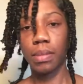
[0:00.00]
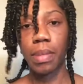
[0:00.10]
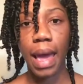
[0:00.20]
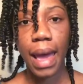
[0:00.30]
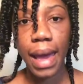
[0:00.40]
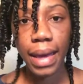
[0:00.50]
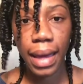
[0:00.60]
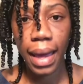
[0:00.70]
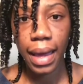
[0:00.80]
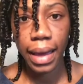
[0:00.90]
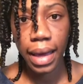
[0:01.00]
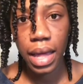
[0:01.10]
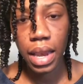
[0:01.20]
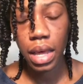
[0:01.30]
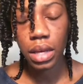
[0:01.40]
back.
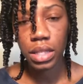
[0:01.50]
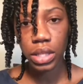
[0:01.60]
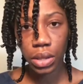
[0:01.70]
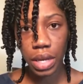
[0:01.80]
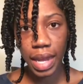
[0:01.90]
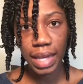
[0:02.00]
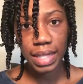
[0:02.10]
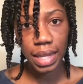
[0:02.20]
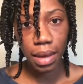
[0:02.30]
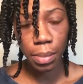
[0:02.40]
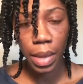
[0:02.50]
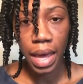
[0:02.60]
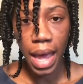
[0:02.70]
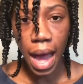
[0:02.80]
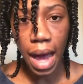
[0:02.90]
And so the next step
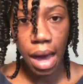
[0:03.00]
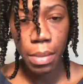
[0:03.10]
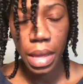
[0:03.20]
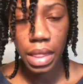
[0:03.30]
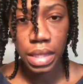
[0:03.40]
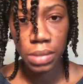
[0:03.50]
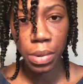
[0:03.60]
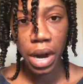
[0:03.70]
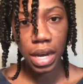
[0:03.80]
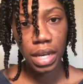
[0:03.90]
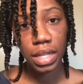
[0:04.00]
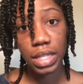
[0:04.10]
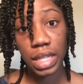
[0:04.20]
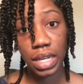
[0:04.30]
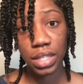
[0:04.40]
in this
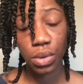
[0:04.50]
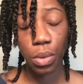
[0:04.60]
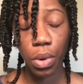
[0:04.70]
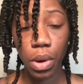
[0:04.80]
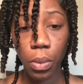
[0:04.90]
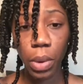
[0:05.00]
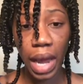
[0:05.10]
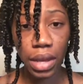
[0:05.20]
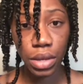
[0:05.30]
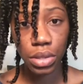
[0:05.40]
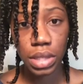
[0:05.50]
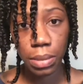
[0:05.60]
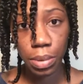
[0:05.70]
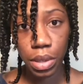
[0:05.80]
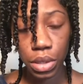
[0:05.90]
process, or what I
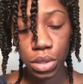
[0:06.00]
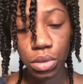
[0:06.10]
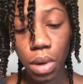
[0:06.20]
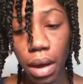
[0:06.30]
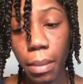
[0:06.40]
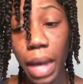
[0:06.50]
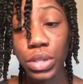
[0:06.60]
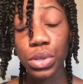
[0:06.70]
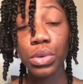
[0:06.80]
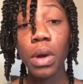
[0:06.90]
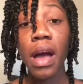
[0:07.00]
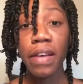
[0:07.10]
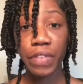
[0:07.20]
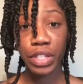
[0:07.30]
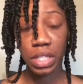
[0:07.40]
typically do,
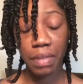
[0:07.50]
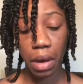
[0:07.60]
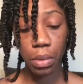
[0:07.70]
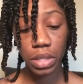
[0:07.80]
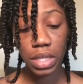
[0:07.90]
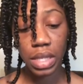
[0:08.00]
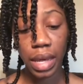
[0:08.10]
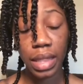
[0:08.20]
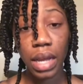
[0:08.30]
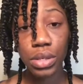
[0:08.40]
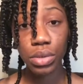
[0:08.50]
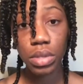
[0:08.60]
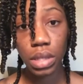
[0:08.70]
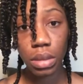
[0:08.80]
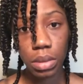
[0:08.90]
first of all, I want to say that I do
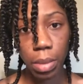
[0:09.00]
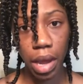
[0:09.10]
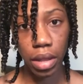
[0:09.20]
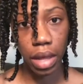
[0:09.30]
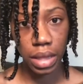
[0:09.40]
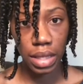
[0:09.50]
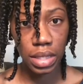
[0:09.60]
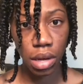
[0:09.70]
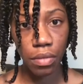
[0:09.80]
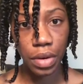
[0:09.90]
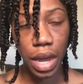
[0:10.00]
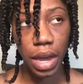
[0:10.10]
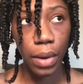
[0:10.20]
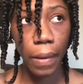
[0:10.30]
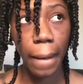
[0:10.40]
sleep with my hair like this
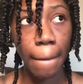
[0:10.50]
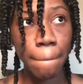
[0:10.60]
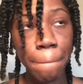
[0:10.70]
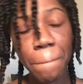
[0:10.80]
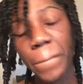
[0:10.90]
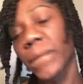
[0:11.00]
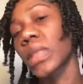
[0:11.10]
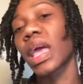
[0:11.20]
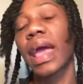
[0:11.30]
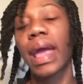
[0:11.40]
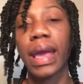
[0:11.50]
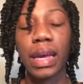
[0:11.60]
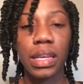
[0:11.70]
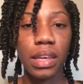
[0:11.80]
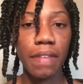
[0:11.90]
overnight.
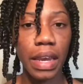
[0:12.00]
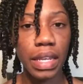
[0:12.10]
And if I